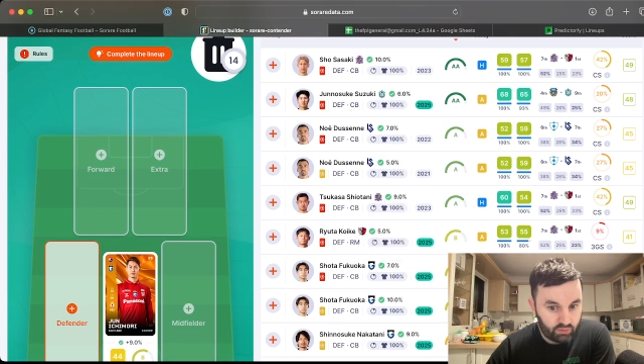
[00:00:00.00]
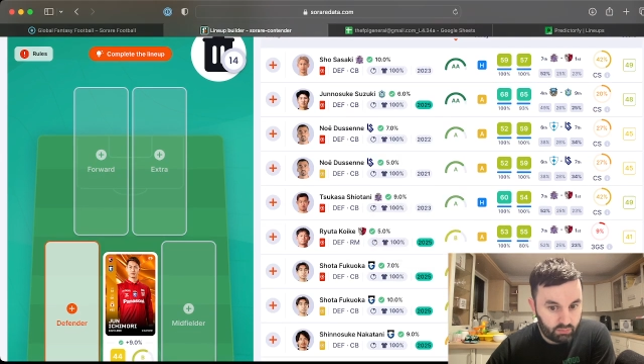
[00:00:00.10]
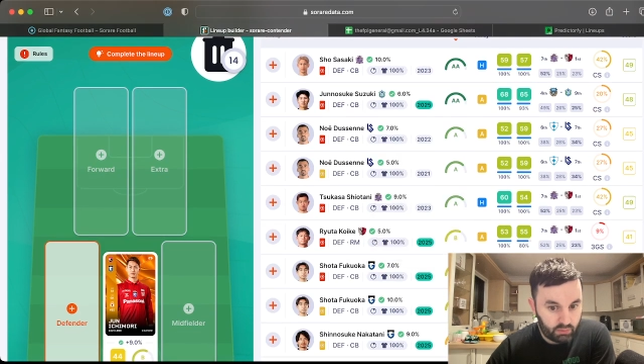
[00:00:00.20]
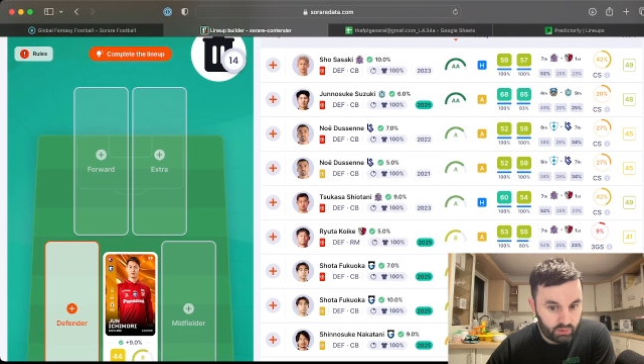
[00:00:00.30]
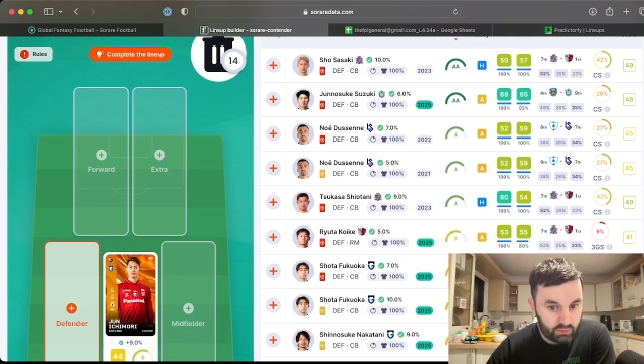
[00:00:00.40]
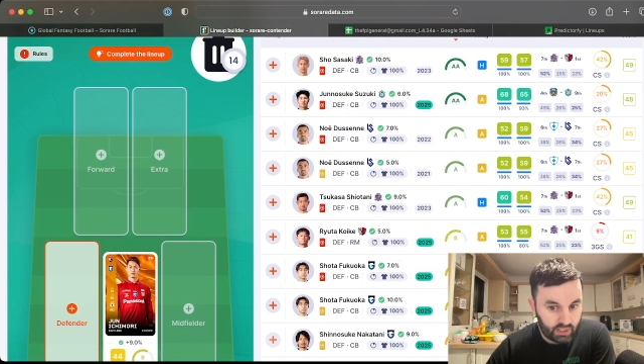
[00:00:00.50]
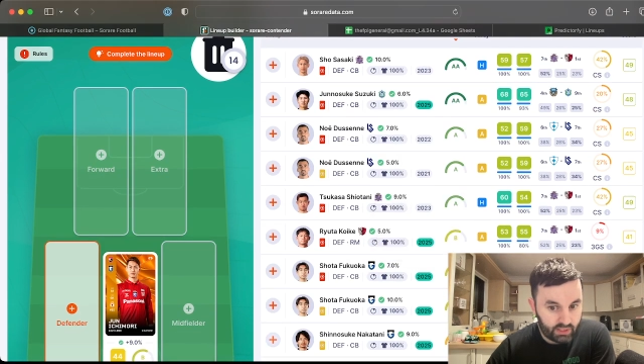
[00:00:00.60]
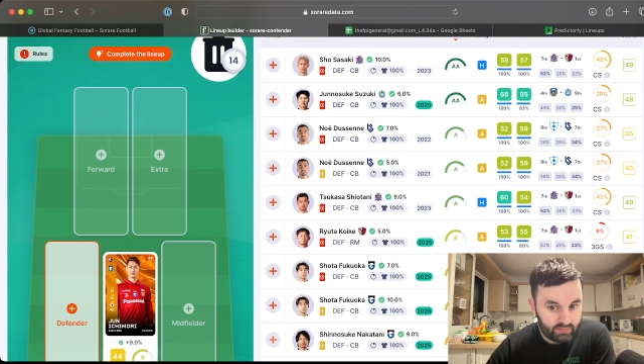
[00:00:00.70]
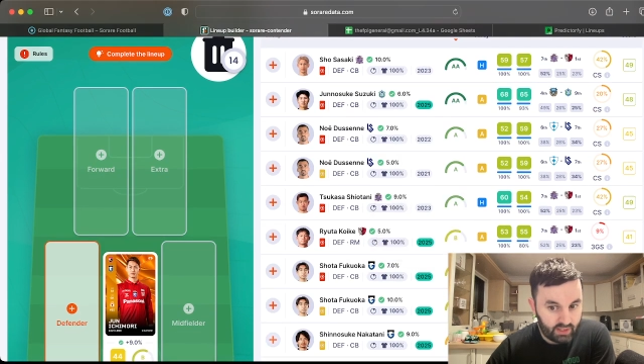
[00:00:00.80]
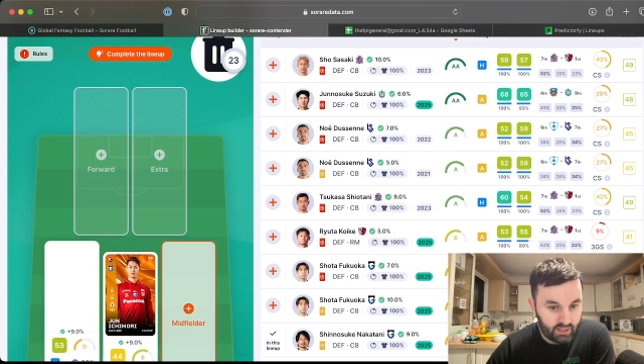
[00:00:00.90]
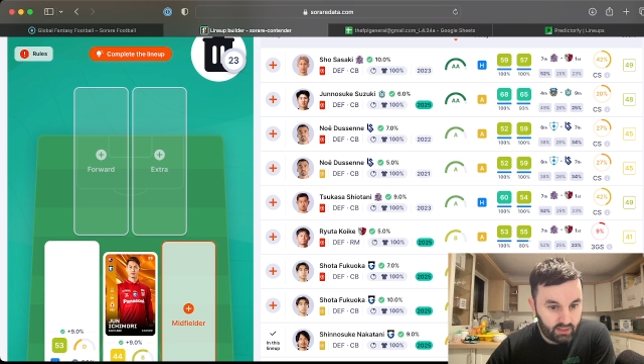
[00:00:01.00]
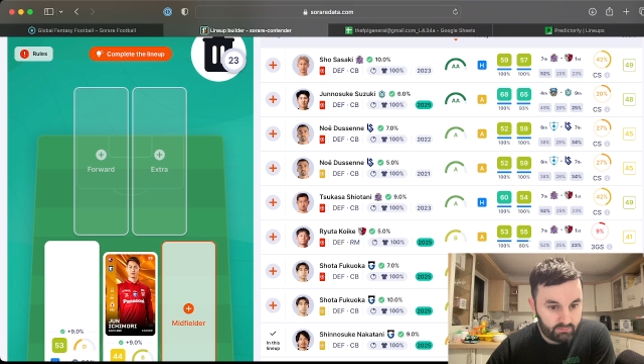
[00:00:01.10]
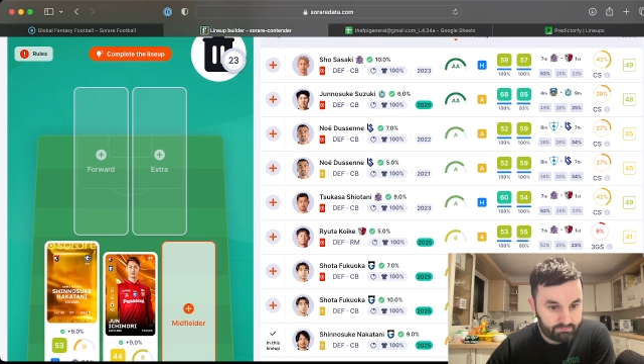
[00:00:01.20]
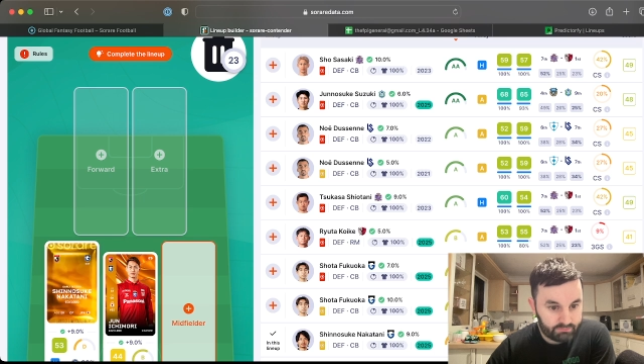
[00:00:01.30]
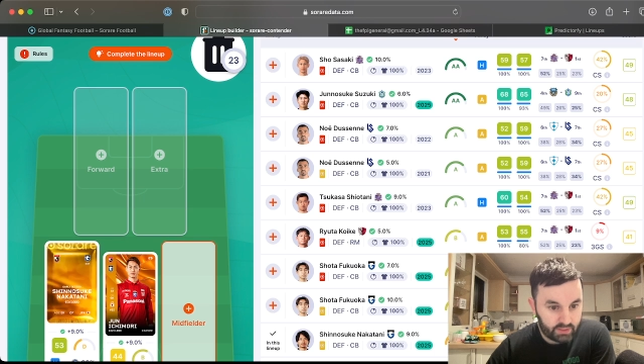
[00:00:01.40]
I'll probably go
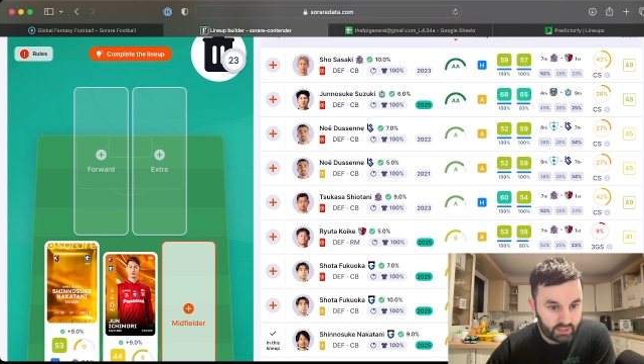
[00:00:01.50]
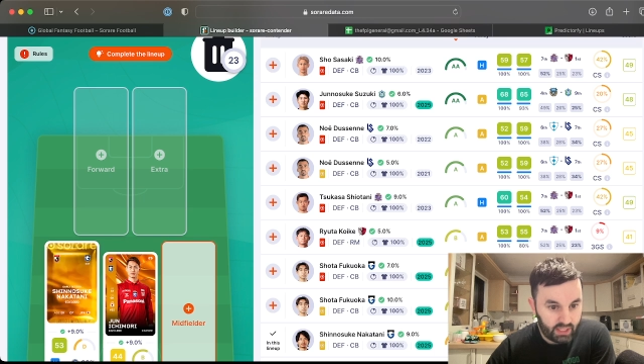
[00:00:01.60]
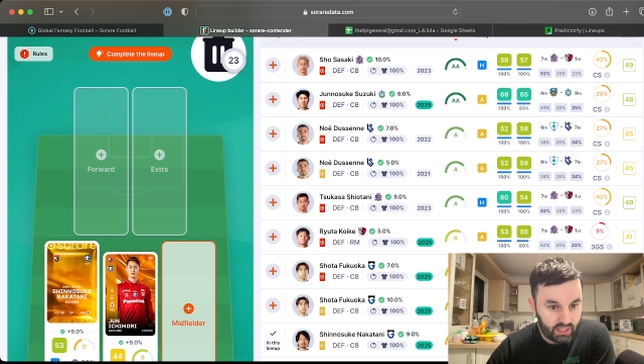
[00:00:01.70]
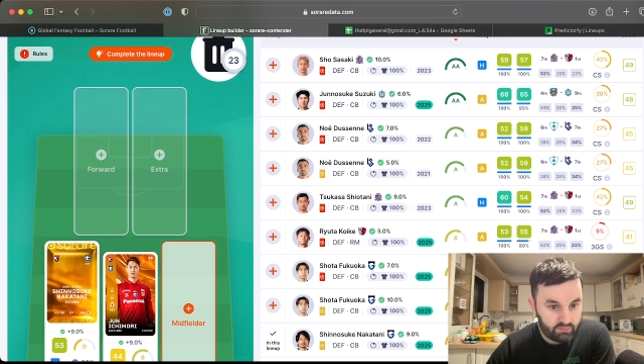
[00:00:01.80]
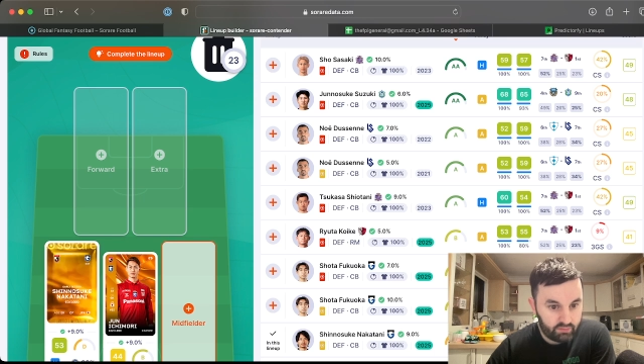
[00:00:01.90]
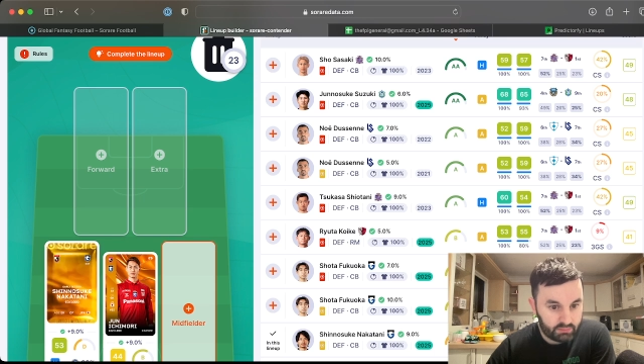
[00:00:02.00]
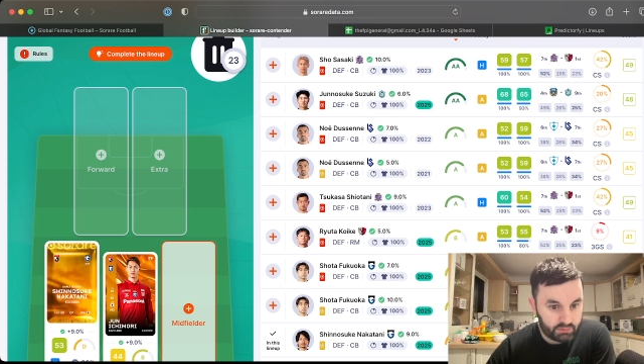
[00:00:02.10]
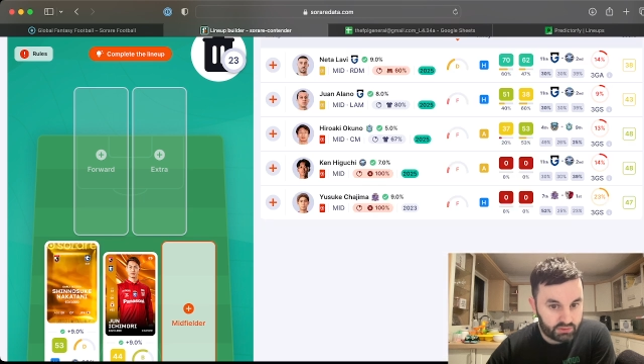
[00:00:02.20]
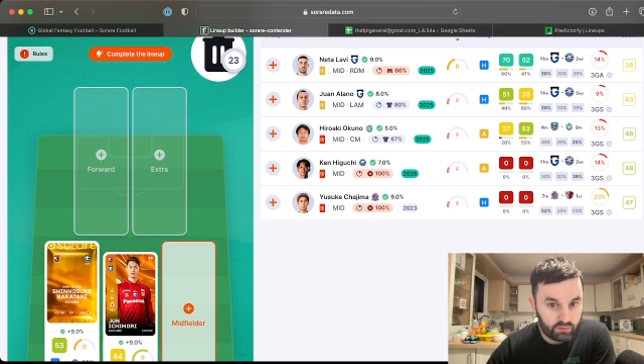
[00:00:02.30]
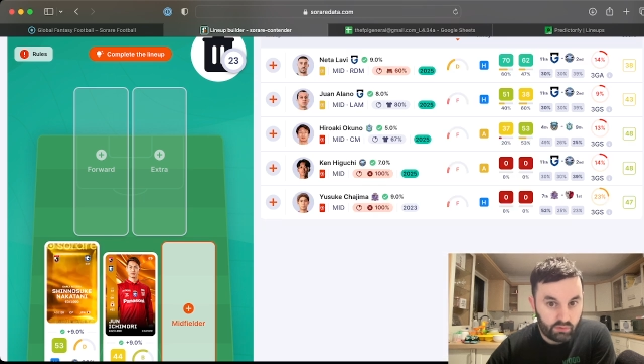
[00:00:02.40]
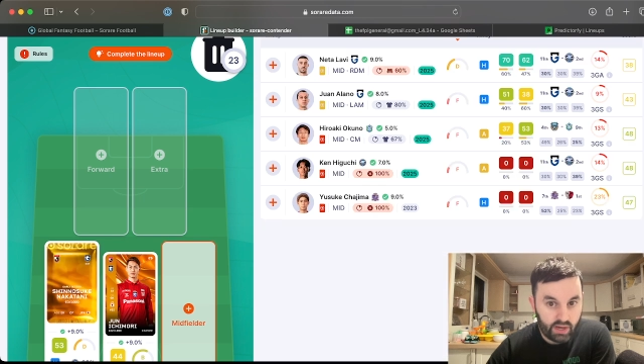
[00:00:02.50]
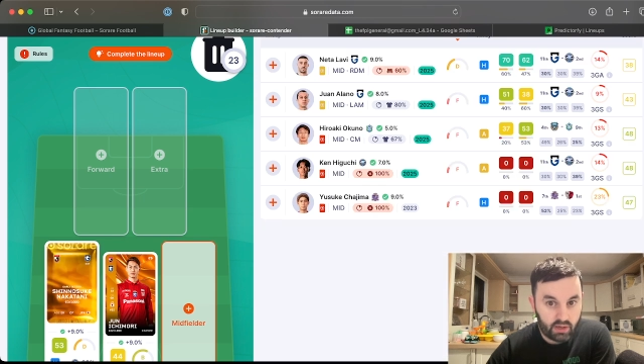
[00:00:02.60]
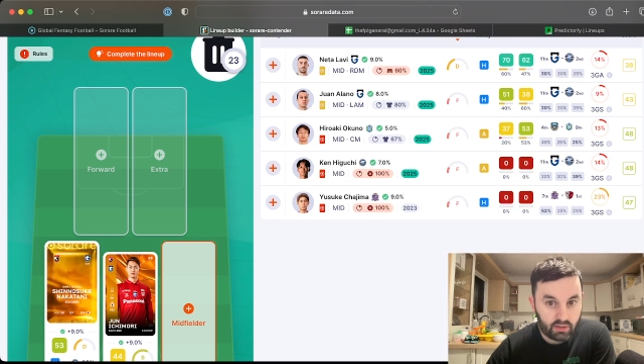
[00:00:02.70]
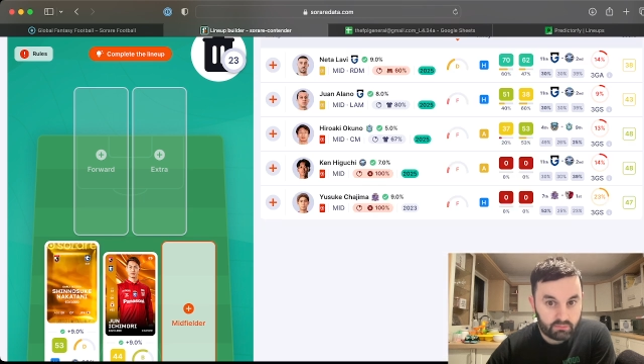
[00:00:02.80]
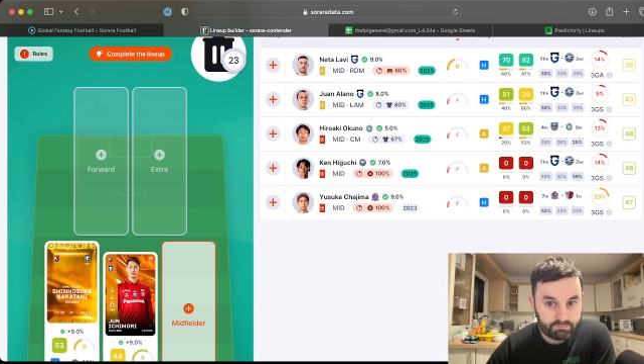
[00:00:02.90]
Nakatani. Again, similar to the
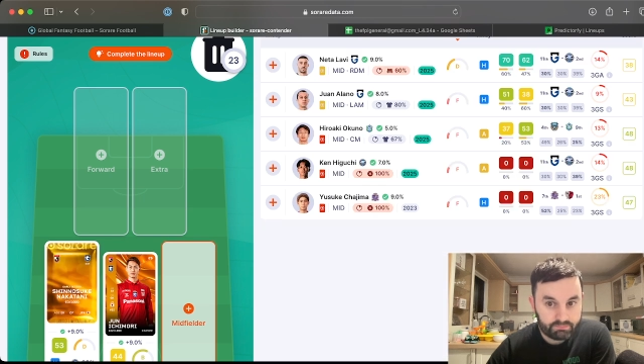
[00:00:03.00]
rare.